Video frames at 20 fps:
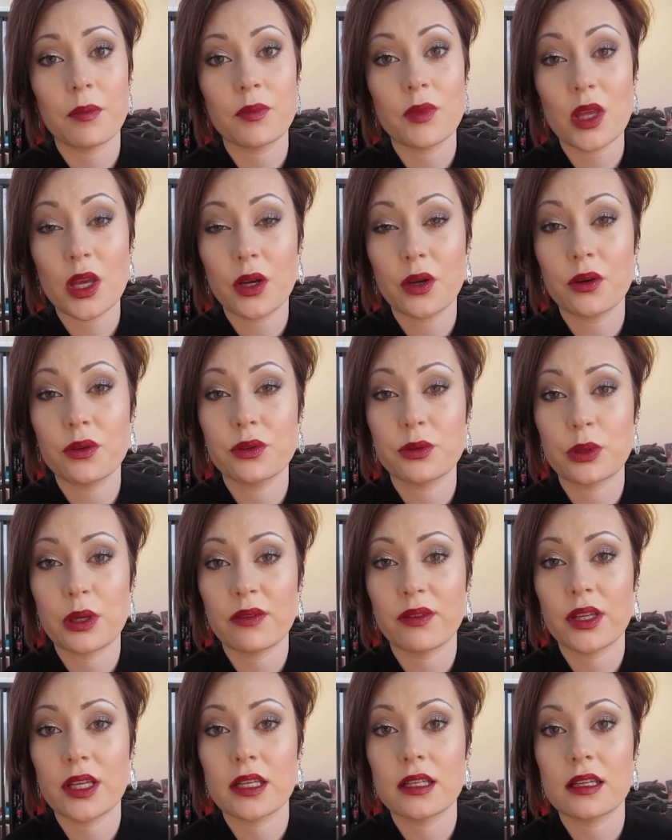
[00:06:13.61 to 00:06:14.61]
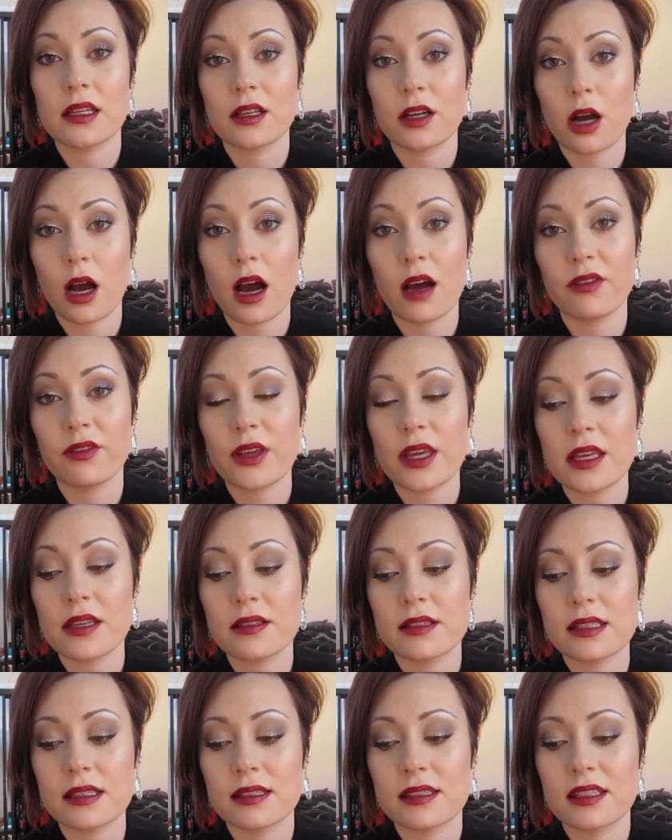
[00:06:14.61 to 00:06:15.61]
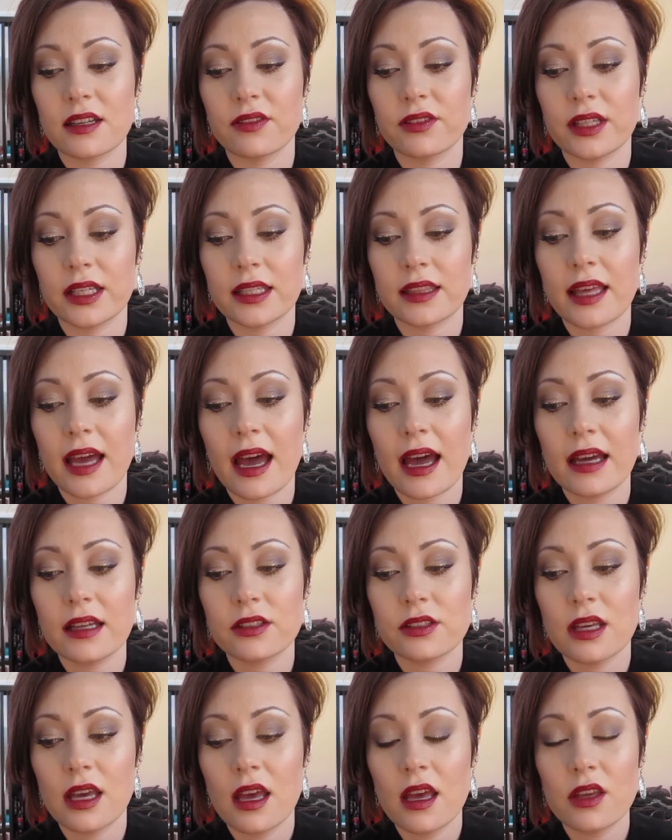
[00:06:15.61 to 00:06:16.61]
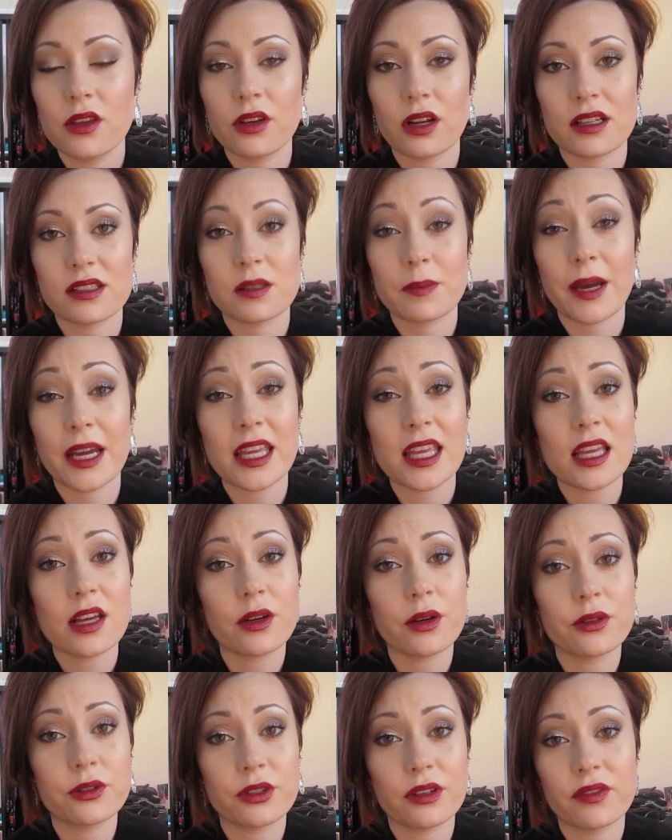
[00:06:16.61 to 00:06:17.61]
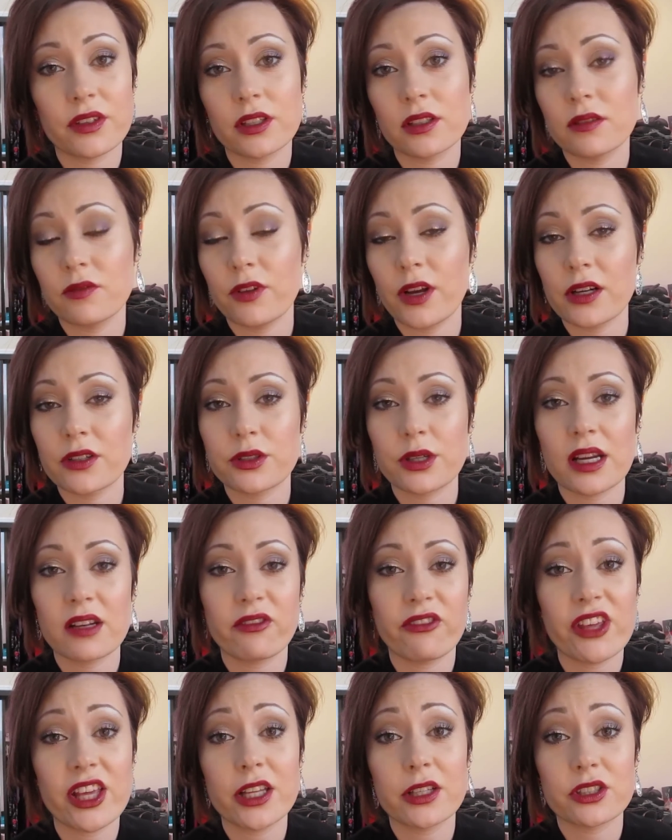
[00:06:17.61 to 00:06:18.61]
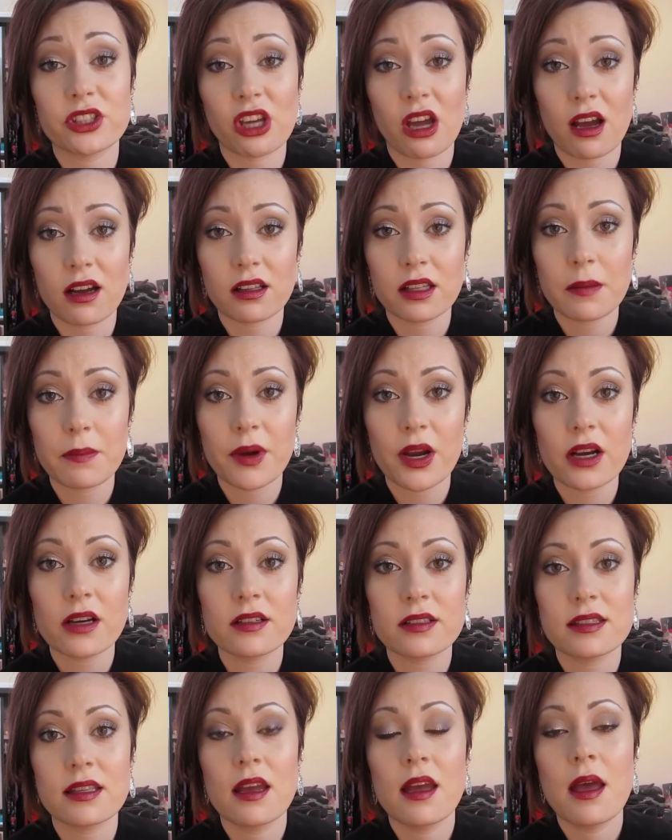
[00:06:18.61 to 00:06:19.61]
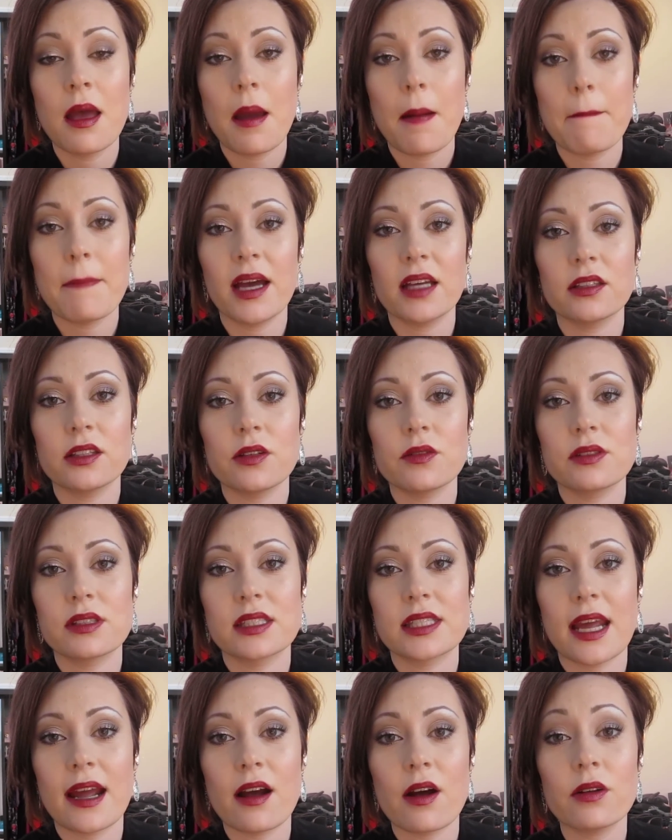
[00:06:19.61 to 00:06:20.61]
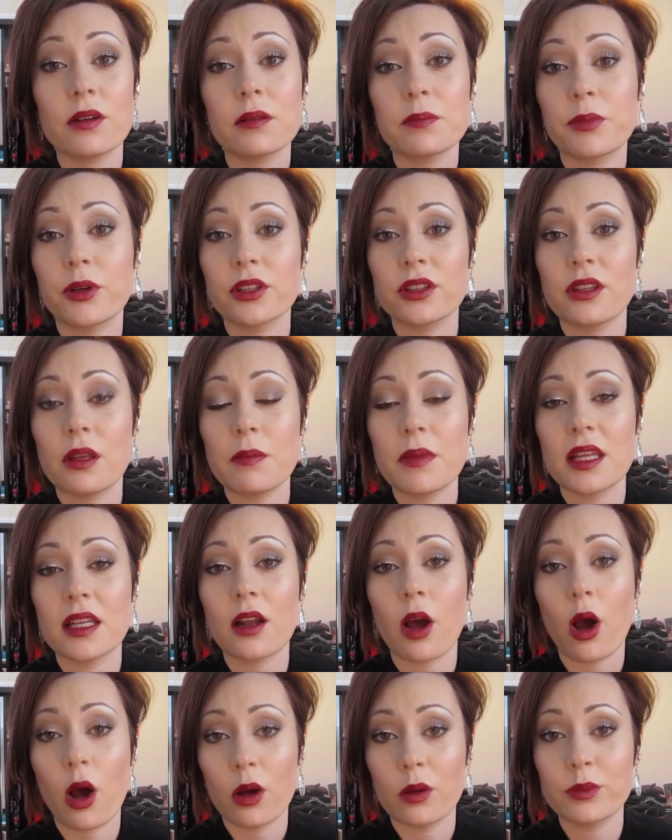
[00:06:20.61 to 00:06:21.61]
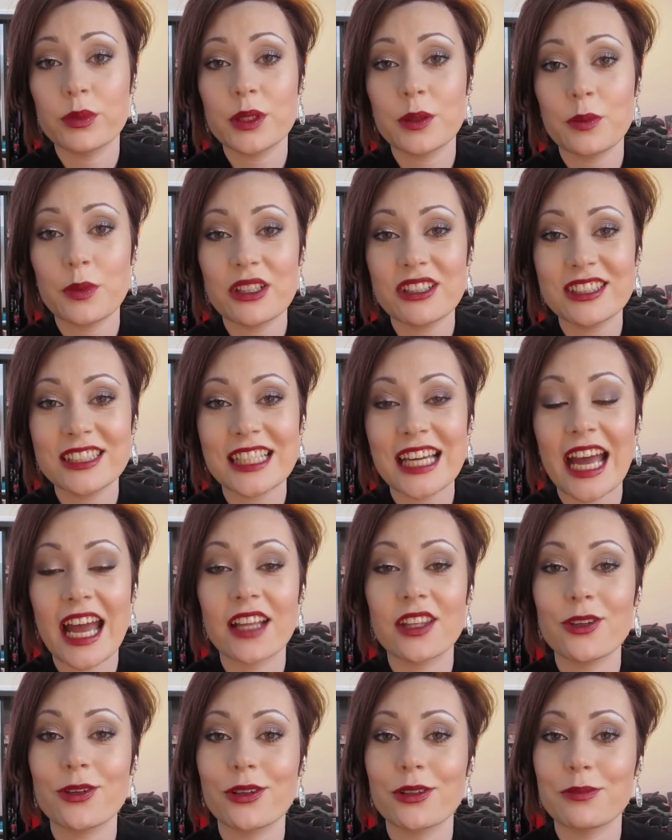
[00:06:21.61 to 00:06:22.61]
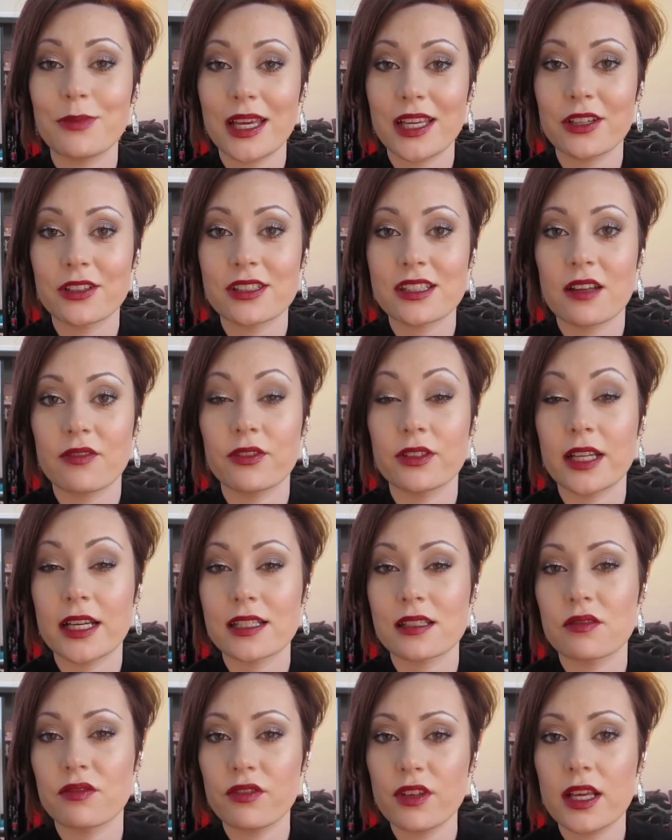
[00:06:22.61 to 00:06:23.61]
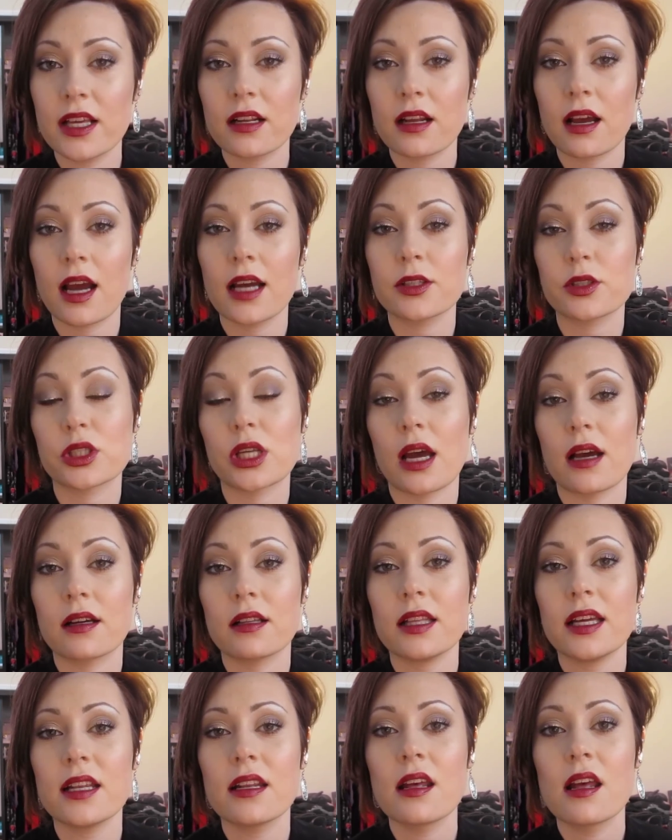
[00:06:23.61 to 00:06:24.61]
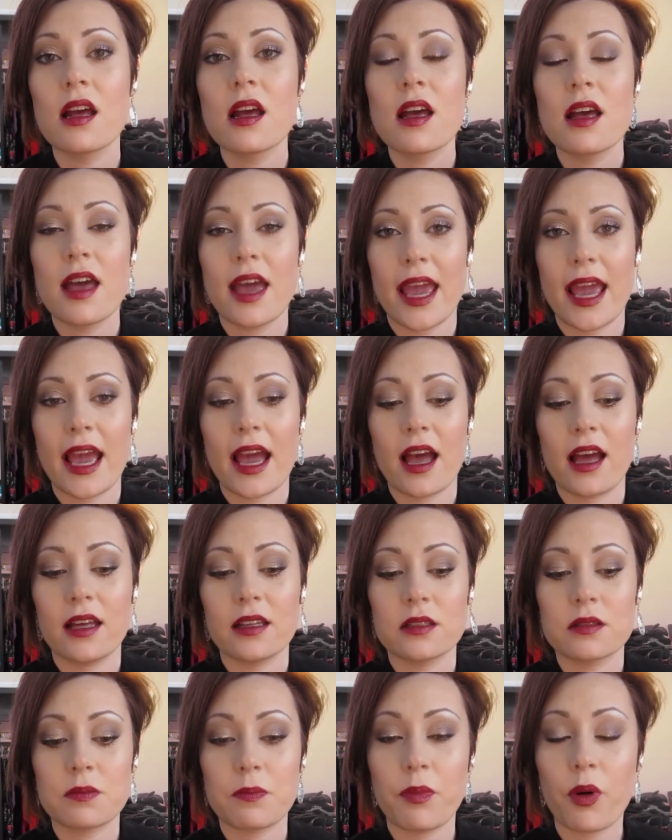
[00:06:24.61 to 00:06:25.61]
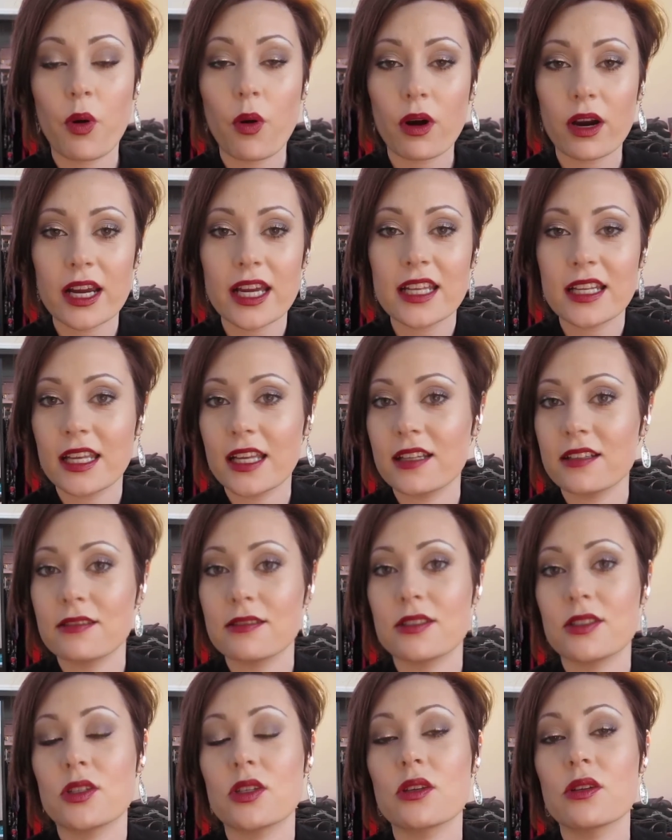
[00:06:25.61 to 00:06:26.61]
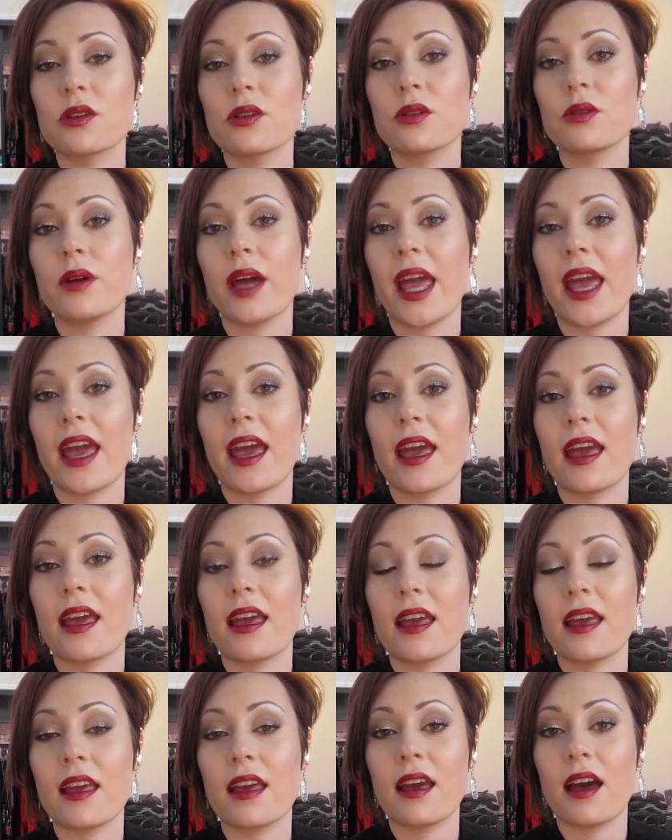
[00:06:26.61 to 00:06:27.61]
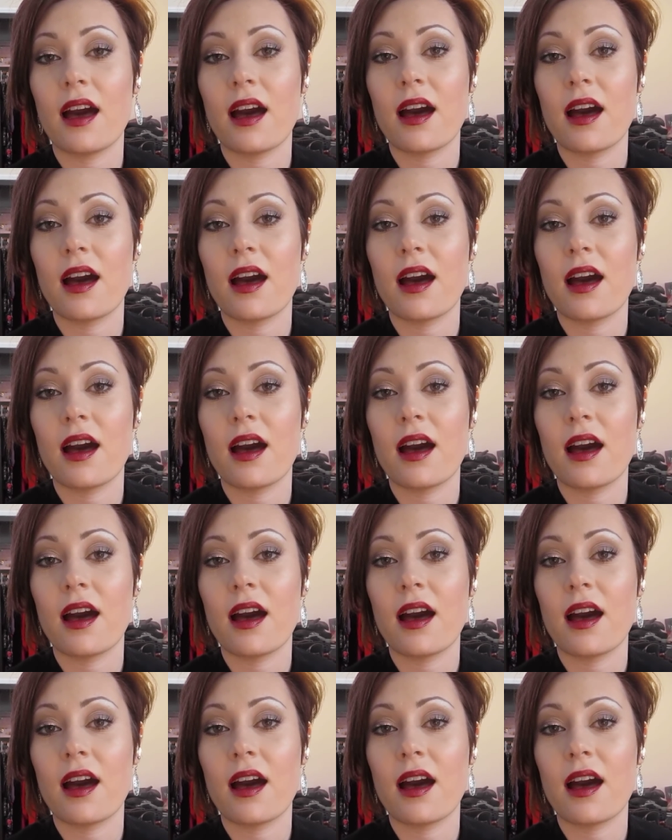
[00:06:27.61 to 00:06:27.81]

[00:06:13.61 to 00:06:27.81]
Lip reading: eco-driven coffees and stuff like that. You can also buy eco-driven fair trade vegan chocolate bars. Melt those down, put them in almond milk, and you can make yourself a nice vegan hot chocolate and pour it into a